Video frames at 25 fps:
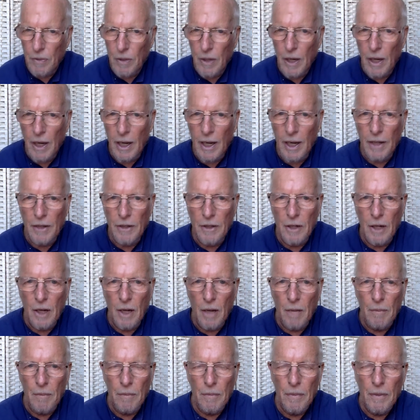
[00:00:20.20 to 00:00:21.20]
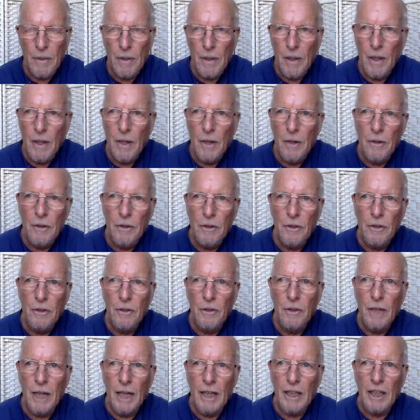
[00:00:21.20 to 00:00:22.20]
And
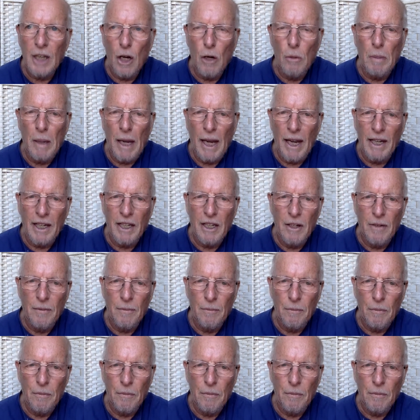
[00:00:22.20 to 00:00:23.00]
that go back,